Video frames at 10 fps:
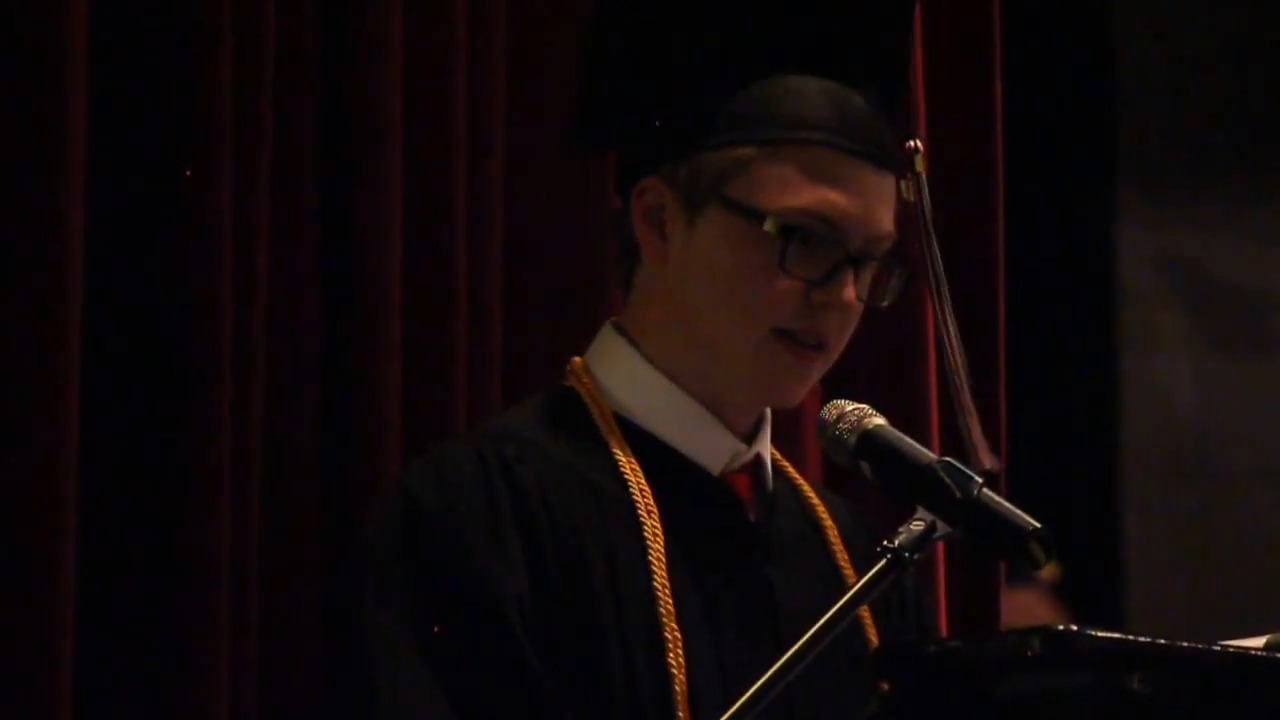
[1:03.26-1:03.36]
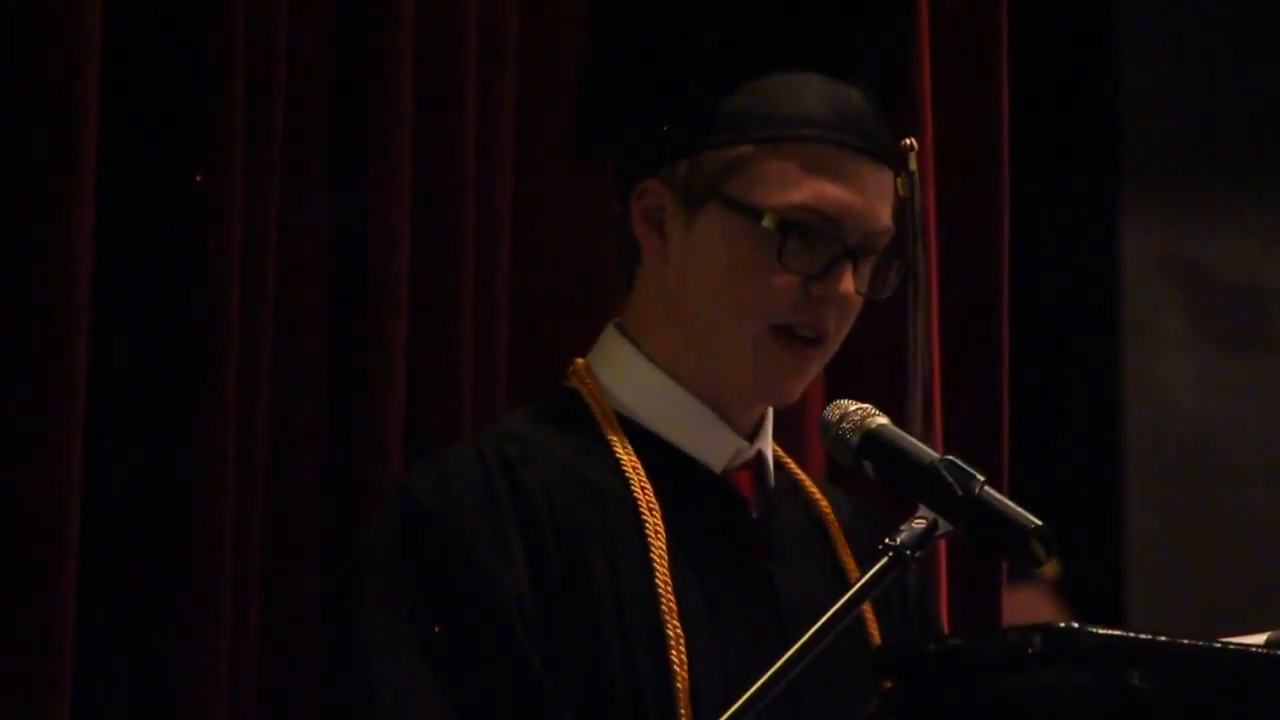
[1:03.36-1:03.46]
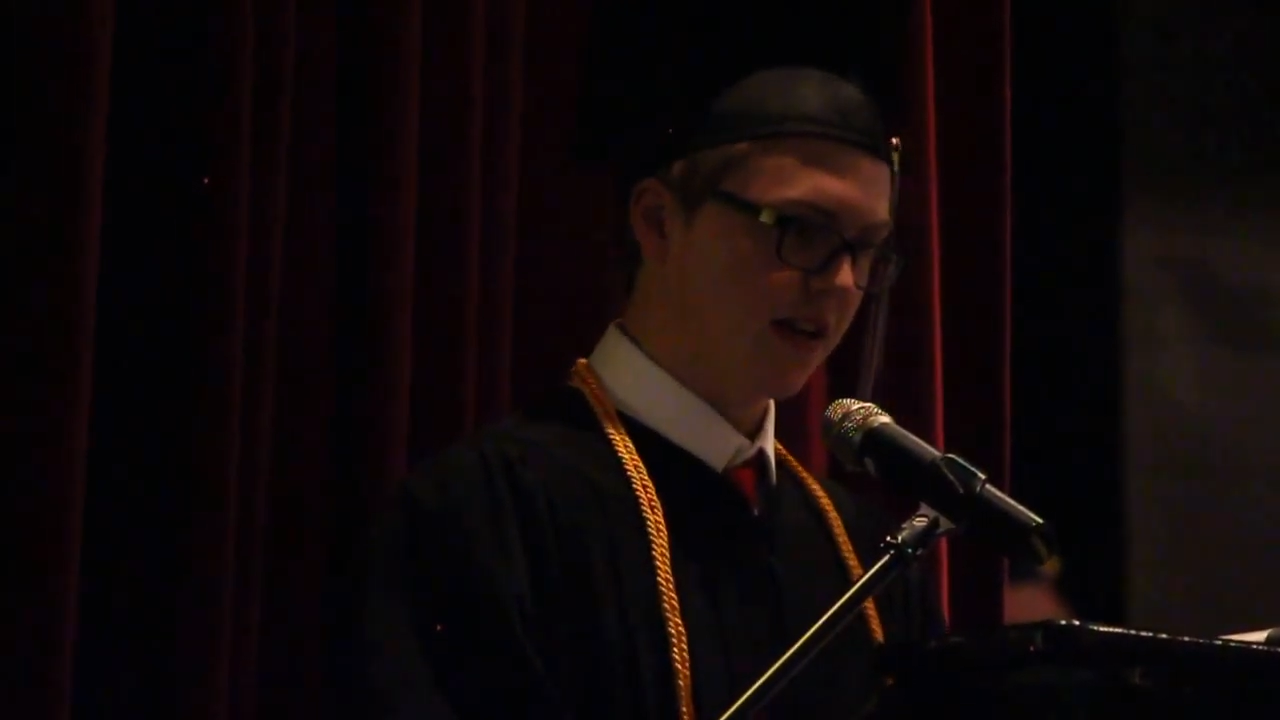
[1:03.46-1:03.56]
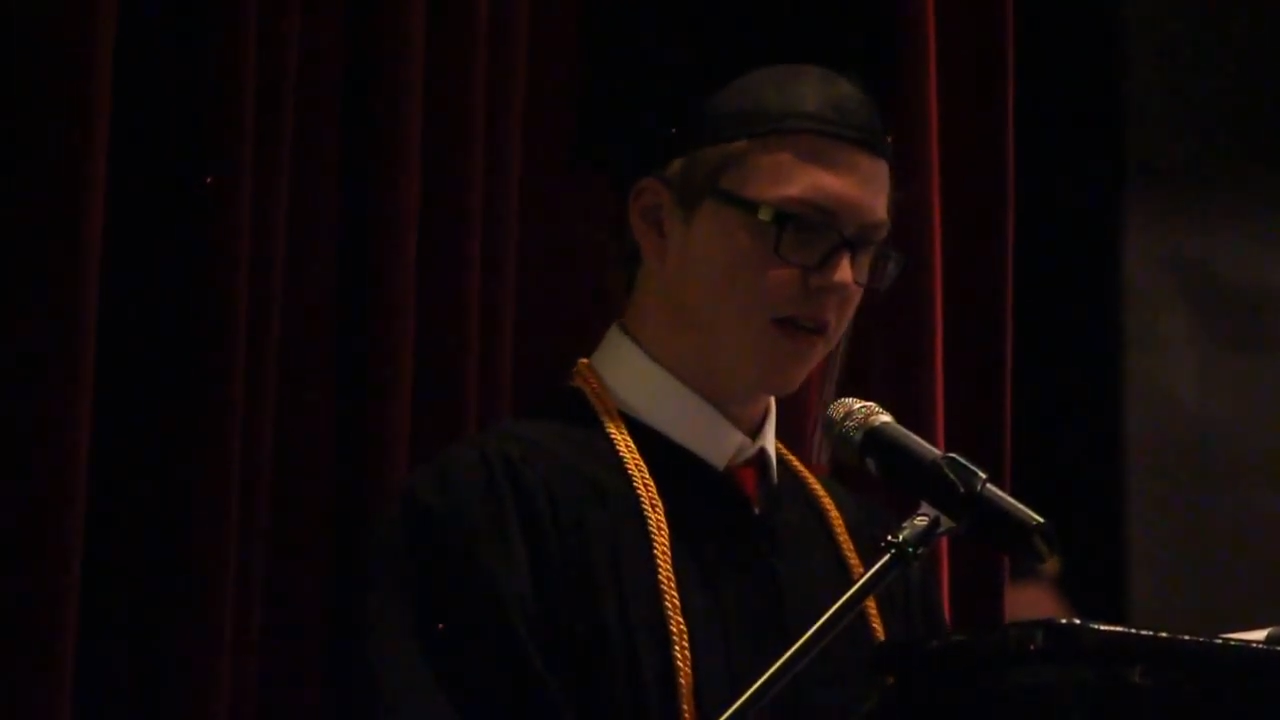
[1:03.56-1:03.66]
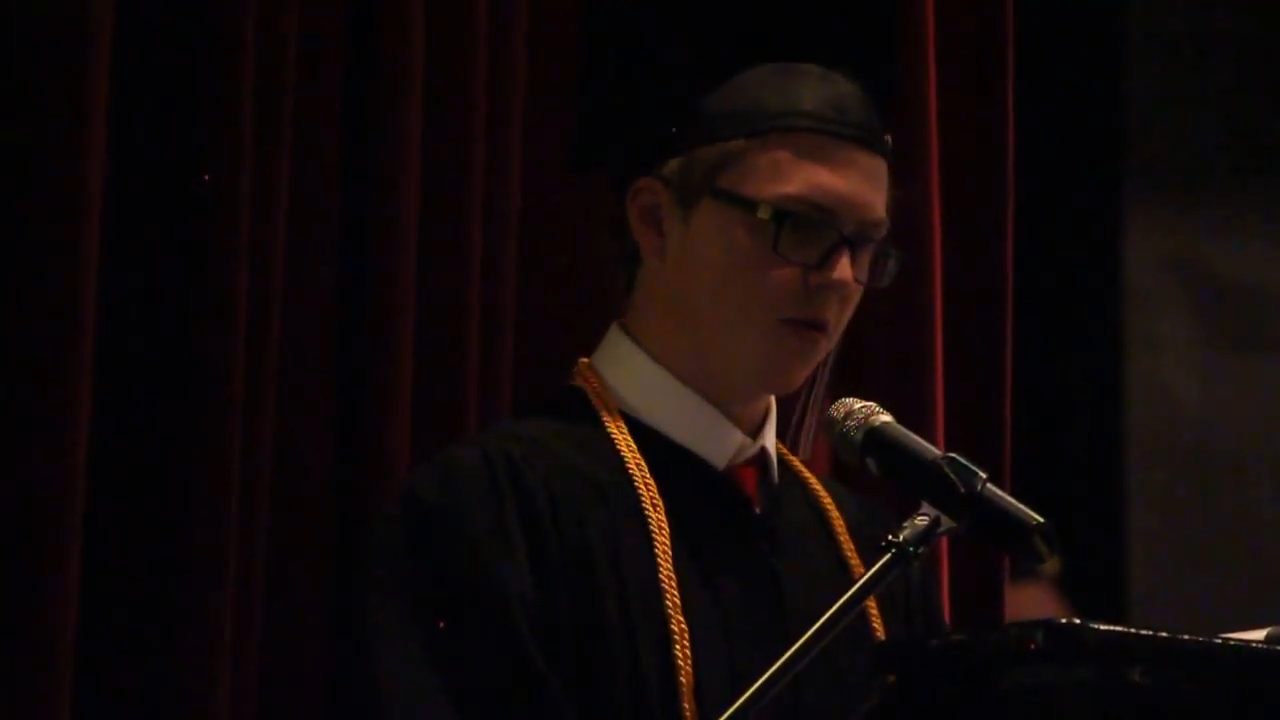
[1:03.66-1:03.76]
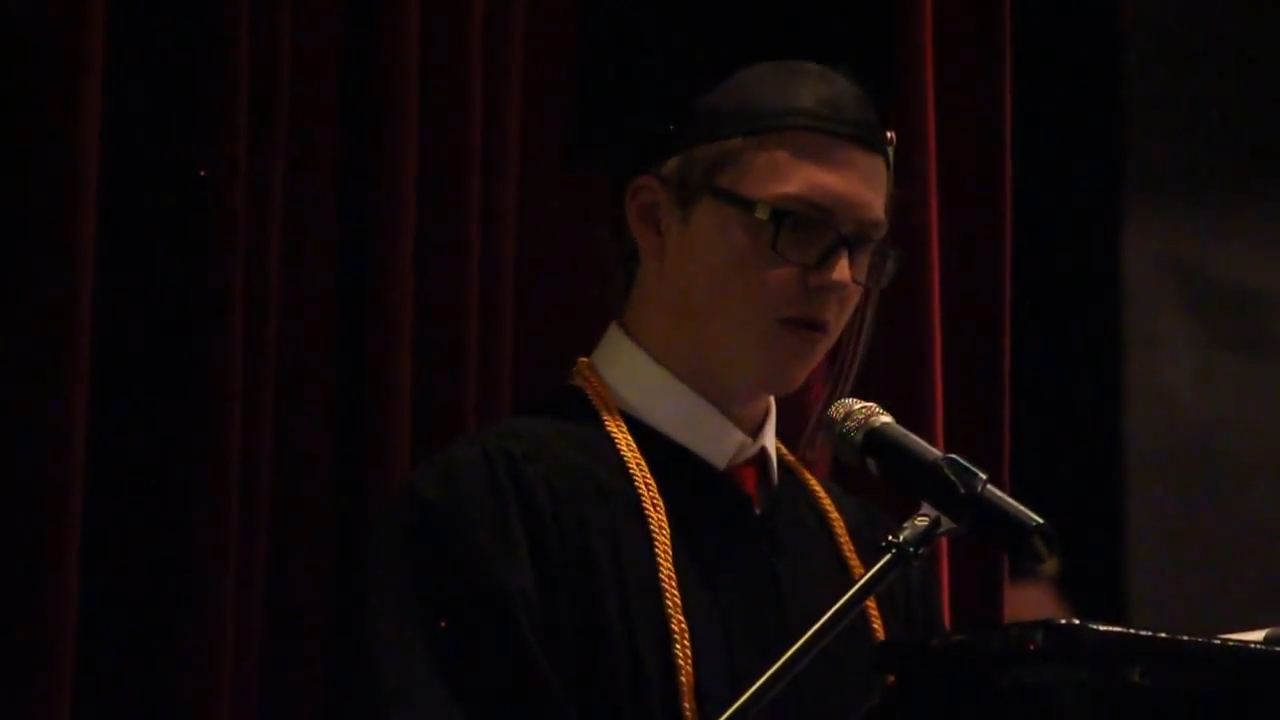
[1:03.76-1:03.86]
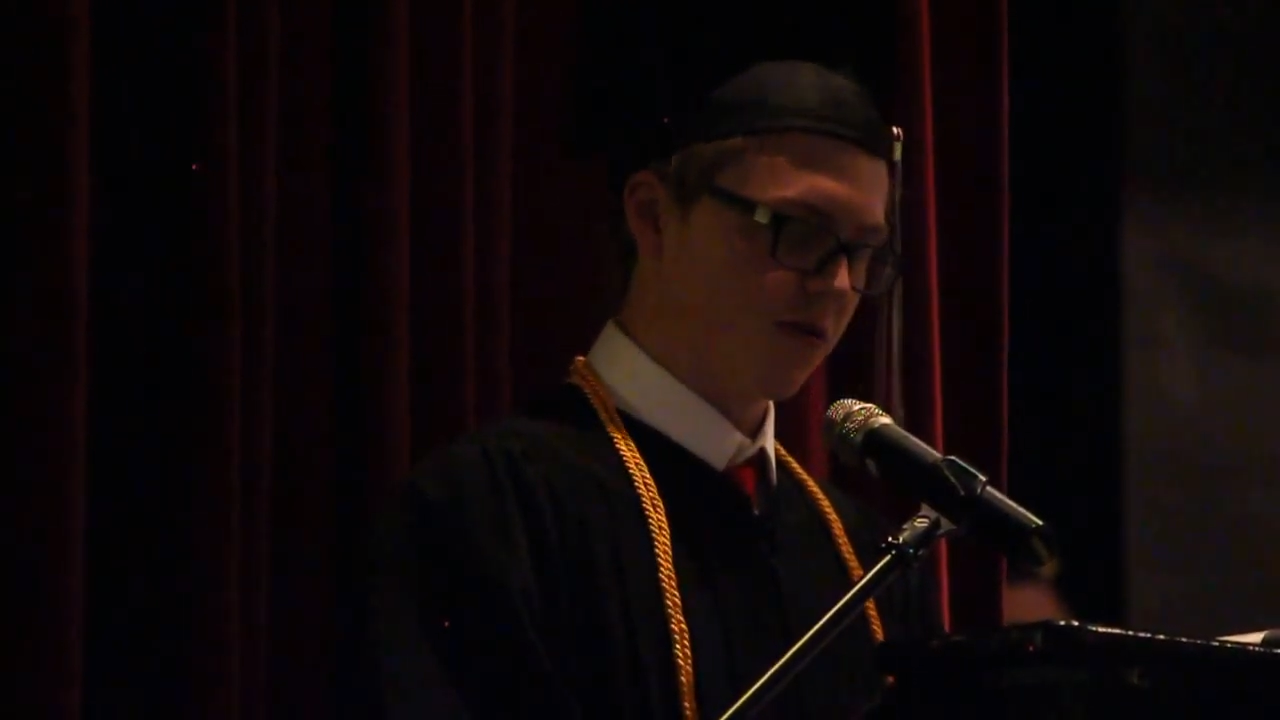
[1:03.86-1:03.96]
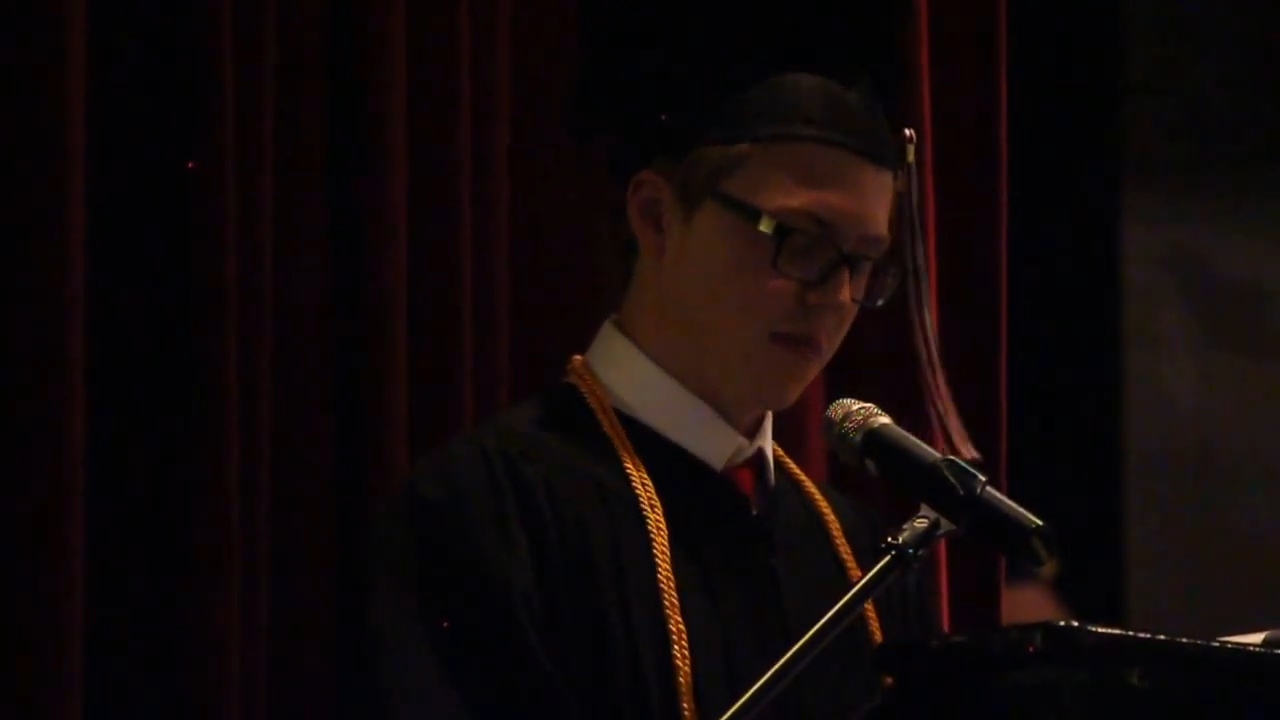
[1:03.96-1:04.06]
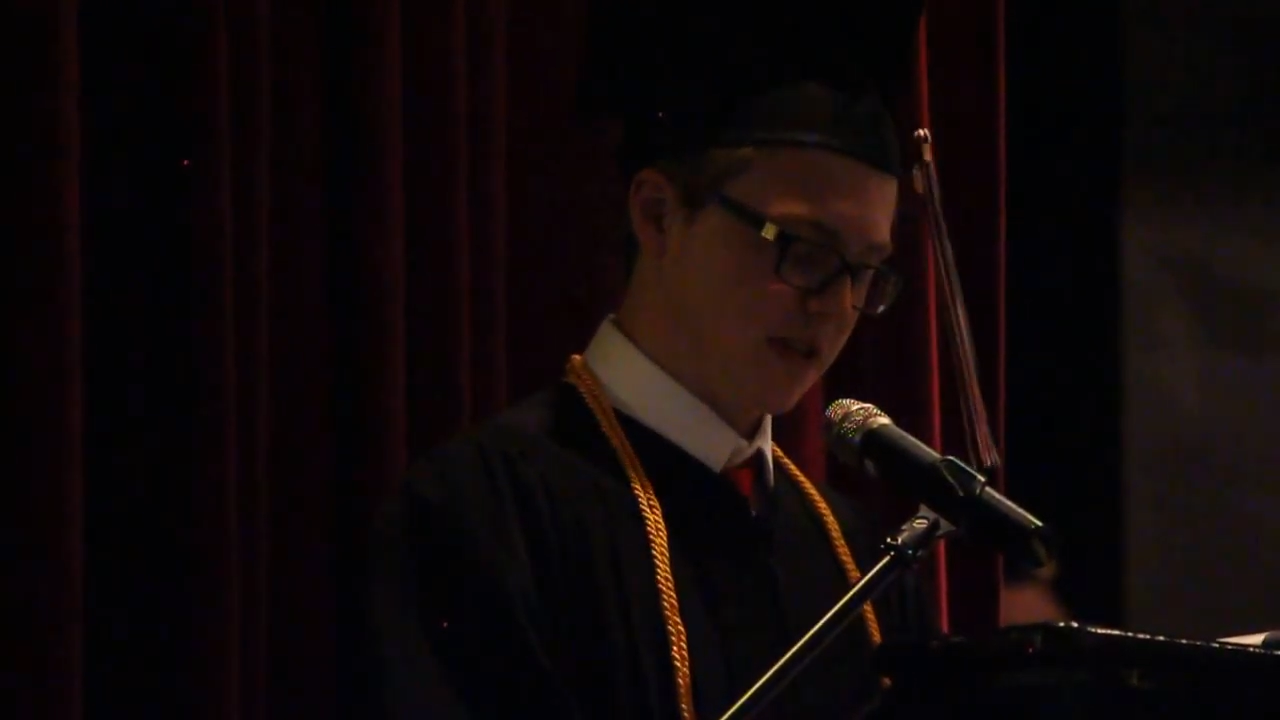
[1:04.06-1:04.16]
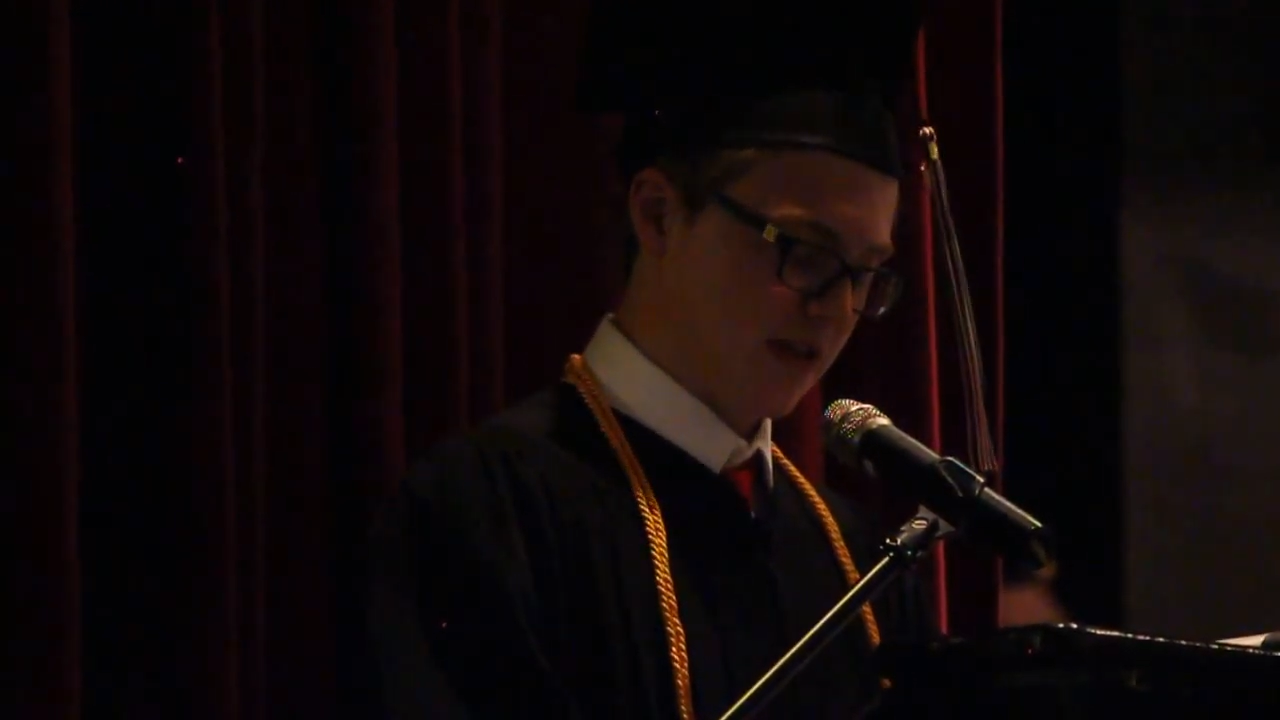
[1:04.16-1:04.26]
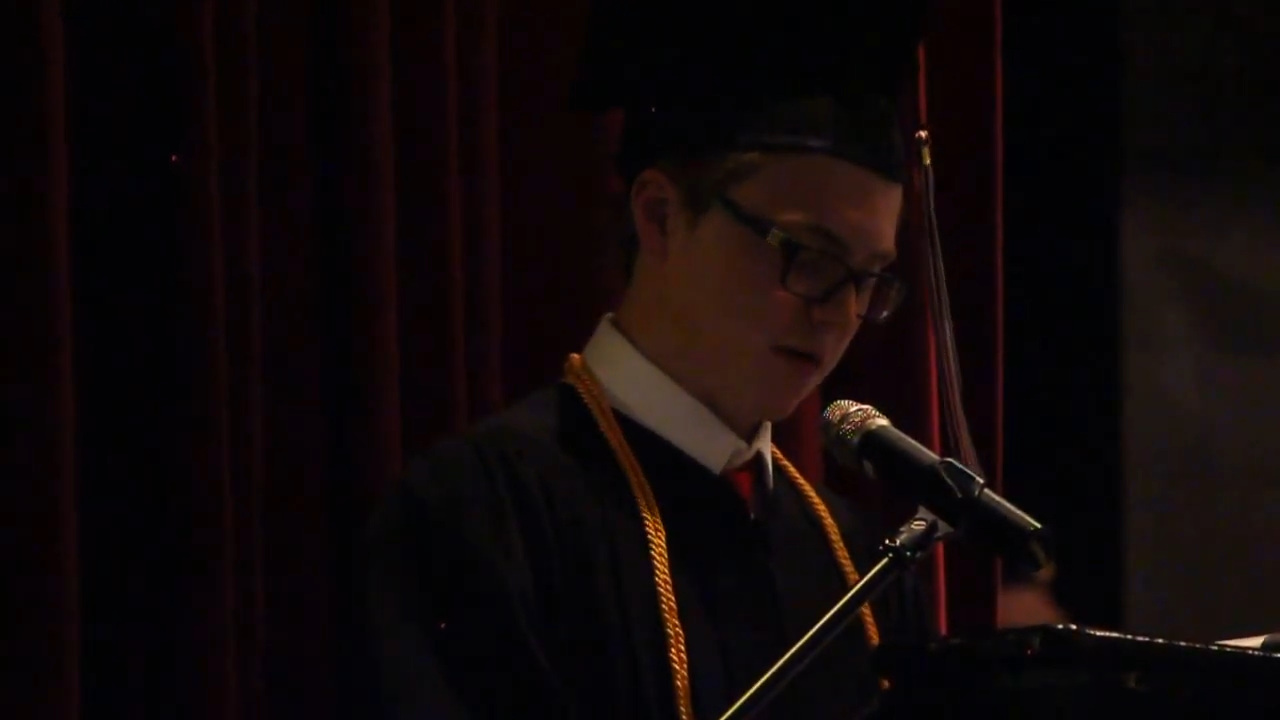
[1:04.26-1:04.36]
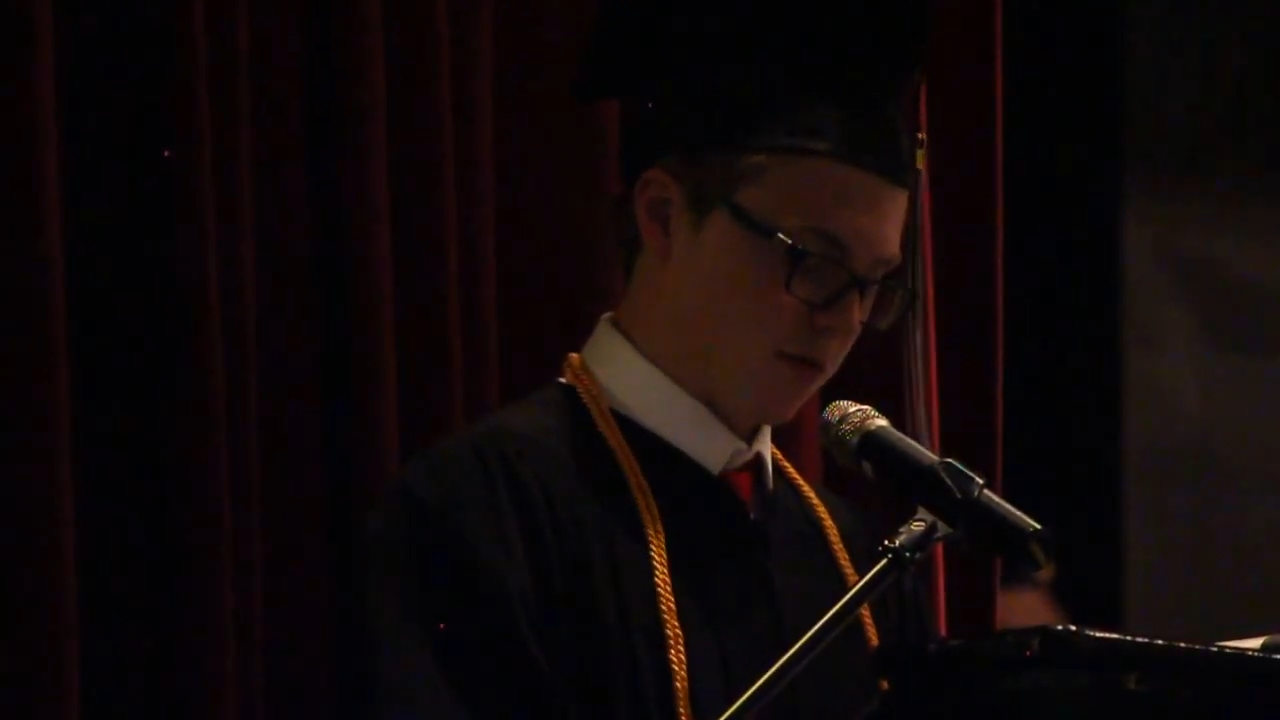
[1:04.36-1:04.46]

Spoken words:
sitting in the corner of Mrs.